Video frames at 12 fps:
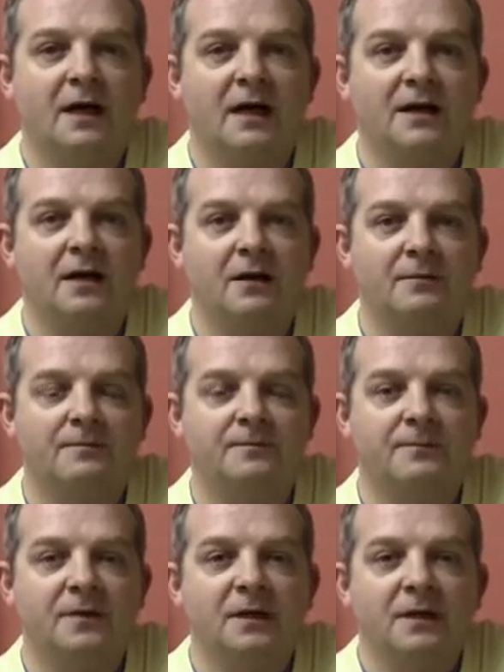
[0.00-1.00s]
Hiya.
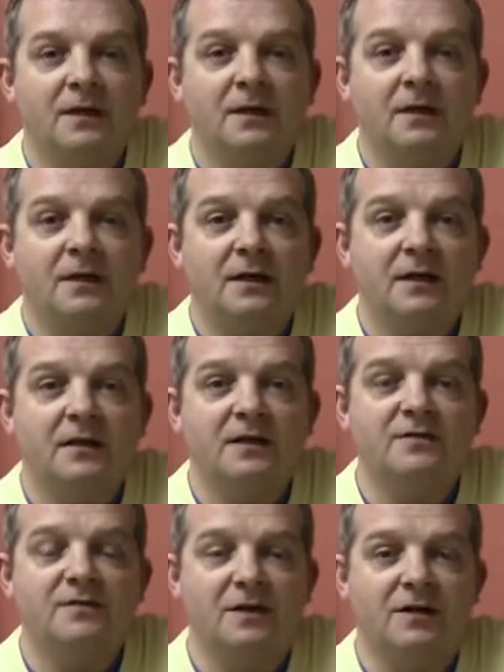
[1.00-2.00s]
In
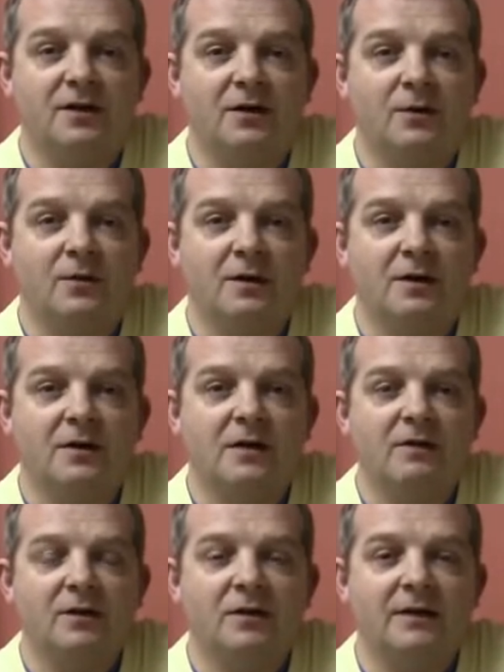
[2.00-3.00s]
this video we're going to
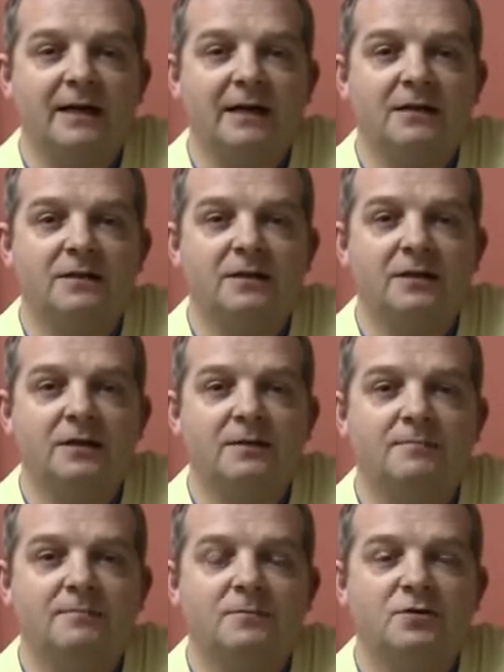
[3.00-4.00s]
have a look at
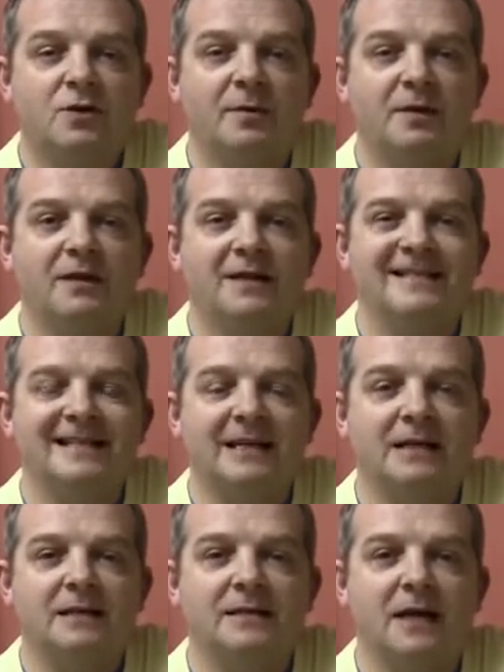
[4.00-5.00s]
dropping a
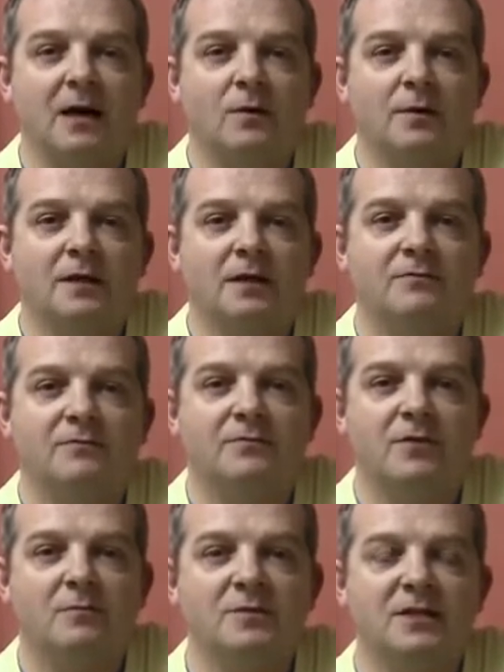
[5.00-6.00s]
guitar down
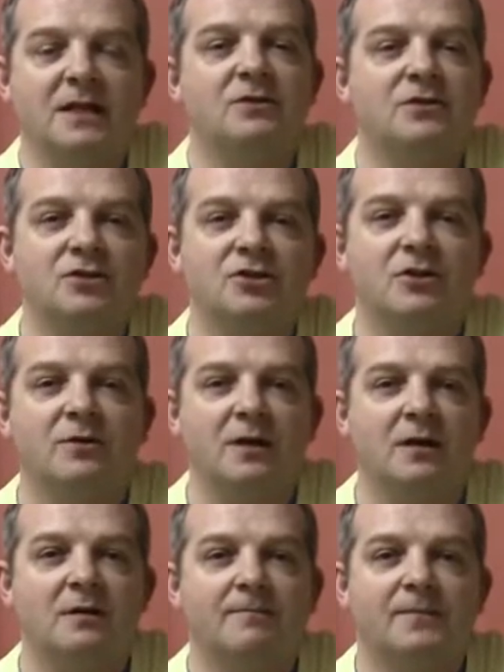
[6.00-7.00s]
from standard
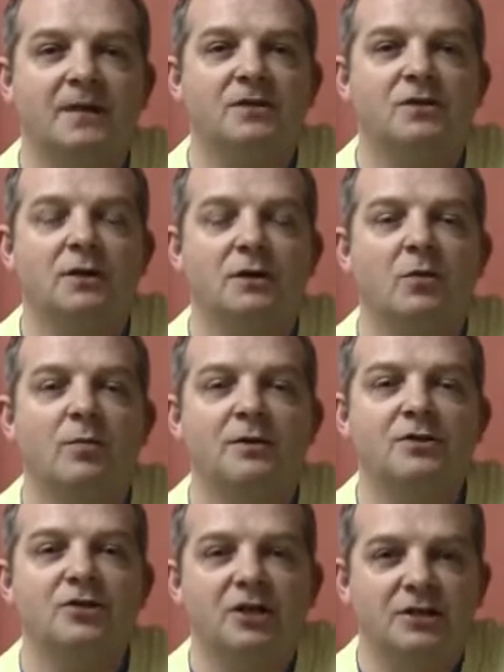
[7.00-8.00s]
tuning into an
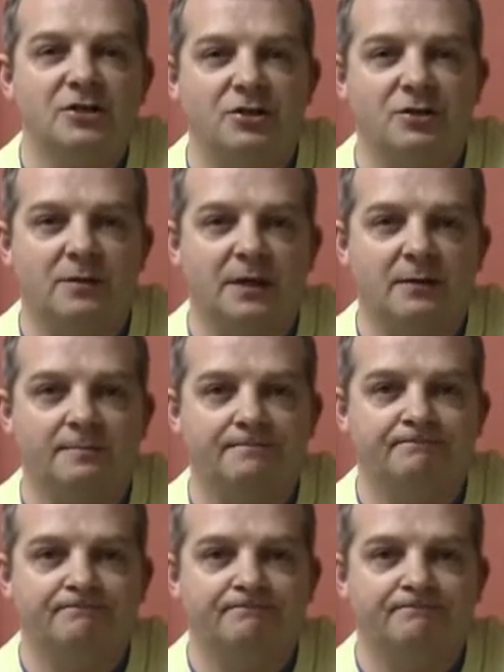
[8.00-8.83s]
open G tuning.